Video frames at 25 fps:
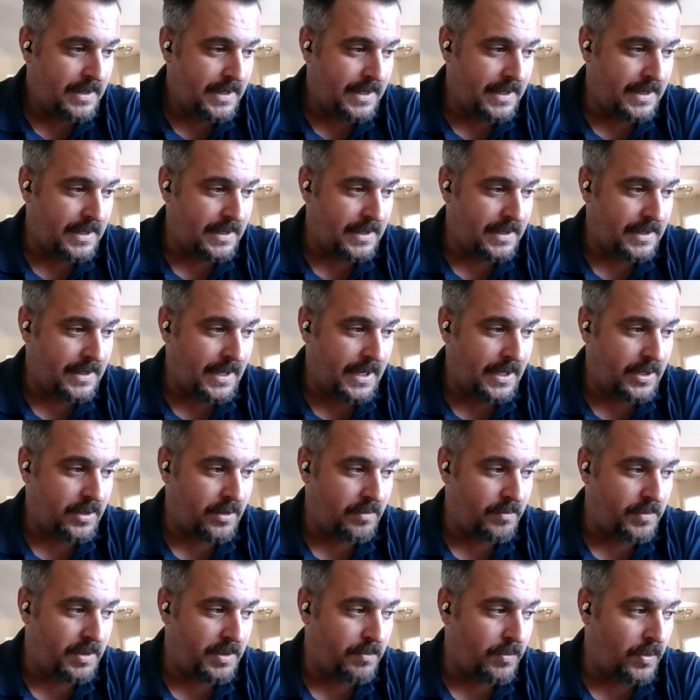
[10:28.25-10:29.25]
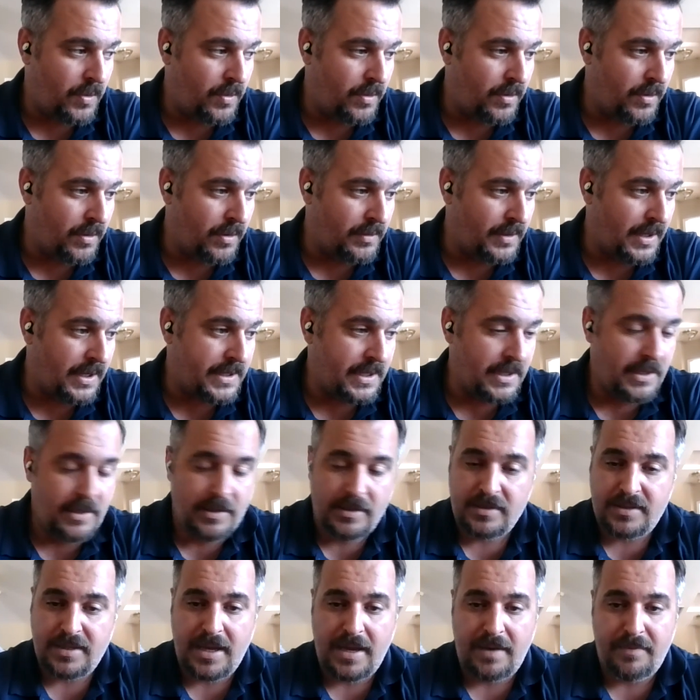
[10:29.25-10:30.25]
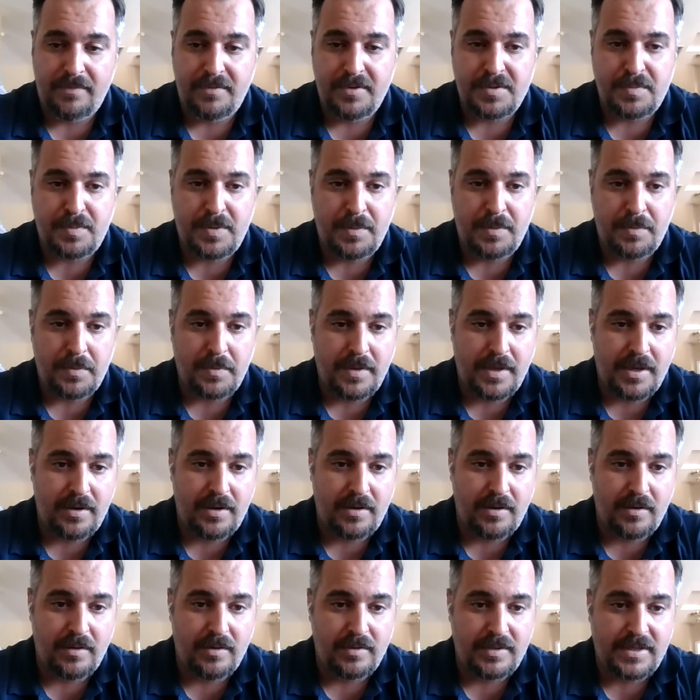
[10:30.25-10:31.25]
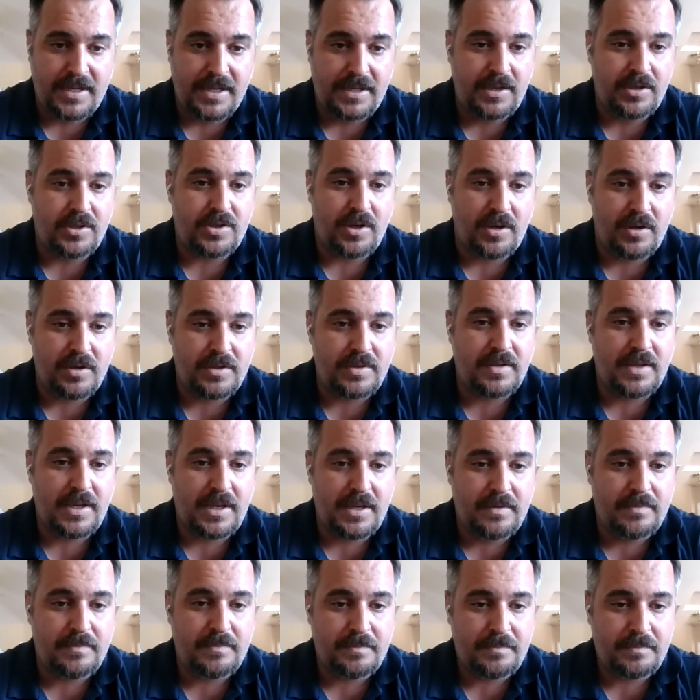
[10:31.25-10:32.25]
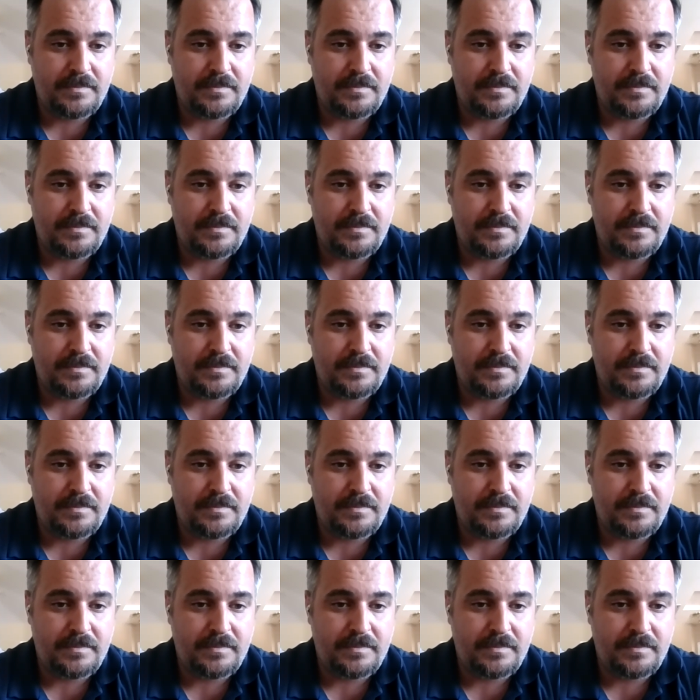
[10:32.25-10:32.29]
And I couldn't be more lucky to have those people that are taking charge of that.